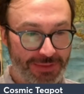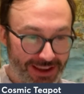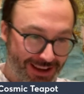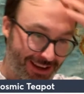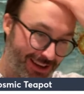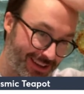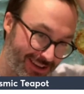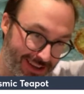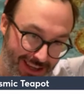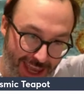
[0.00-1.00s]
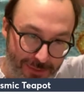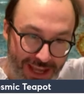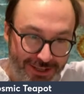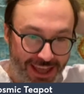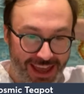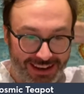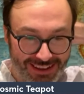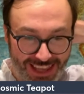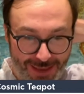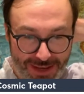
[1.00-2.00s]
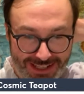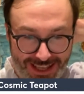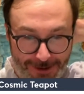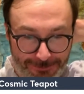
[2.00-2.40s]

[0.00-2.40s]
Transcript: I can't match that. I can't match that.